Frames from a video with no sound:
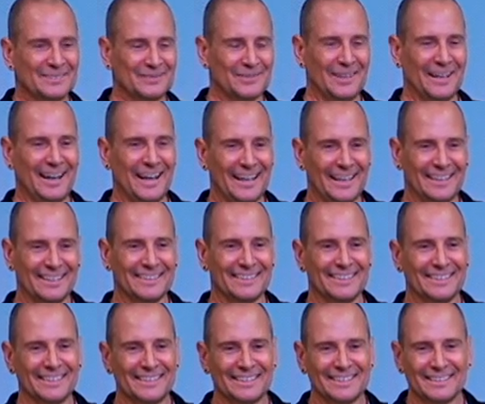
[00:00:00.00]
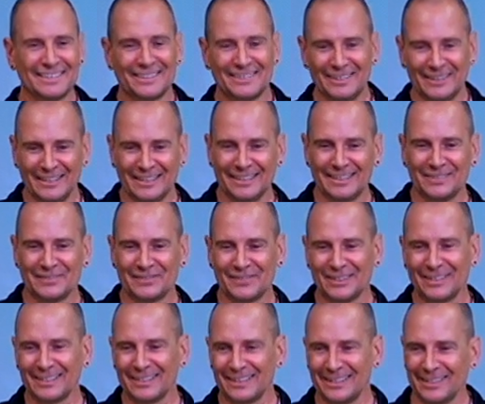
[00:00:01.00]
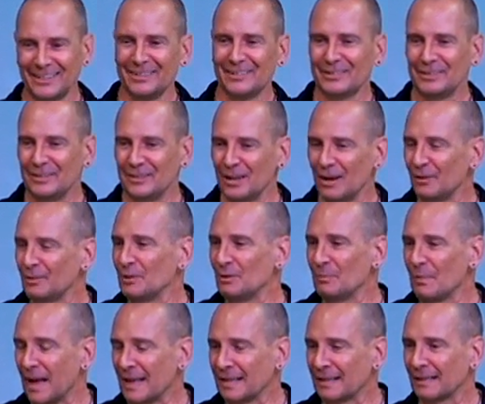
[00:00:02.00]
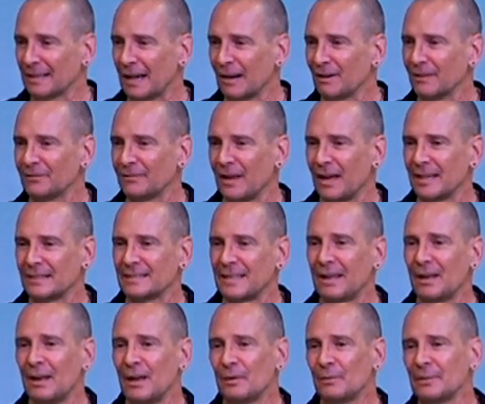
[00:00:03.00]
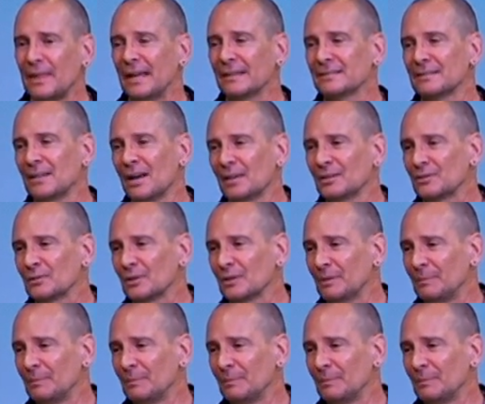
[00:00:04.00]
Right? Good for you. You might clarify and say, well, that's not true,